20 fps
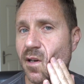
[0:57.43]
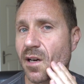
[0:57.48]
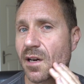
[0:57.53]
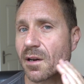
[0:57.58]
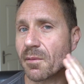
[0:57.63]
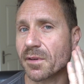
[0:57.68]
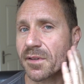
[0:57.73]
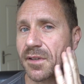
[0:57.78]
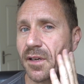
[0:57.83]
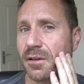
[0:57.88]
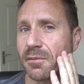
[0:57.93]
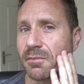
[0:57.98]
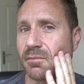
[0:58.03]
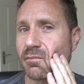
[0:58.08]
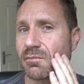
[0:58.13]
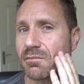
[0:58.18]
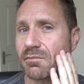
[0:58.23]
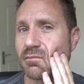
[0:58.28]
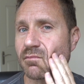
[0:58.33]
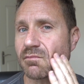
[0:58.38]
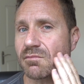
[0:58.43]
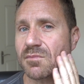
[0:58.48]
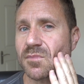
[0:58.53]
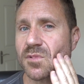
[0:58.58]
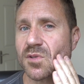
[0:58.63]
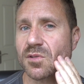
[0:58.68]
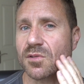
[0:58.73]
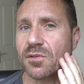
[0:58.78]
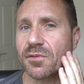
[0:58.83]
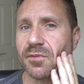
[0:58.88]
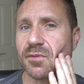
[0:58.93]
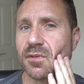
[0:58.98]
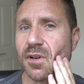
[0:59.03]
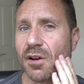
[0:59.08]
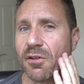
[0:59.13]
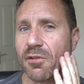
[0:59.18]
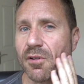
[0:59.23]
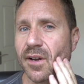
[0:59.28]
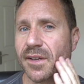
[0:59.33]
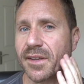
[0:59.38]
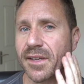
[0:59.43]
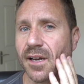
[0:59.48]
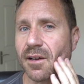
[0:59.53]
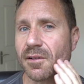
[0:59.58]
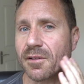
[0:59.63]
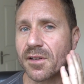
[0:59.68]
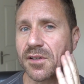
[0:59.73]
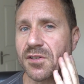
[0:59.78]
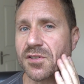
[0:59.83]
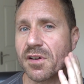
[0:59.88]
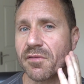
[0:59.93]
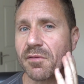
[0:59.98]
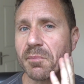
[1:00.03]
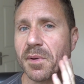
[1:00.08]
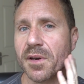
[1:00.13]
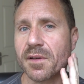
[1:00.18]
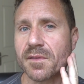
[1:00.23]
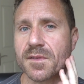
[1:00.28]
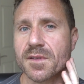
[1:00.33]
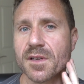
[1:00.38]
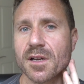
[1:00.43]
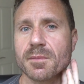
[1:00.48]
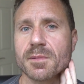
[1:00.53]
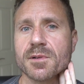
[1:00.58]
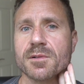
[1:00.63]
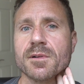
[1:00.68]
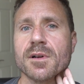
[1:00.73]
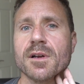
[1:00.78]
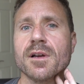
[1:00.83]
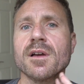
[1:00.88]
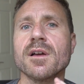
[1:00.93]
I don't sort of go right down. I usually have a bit of stubble.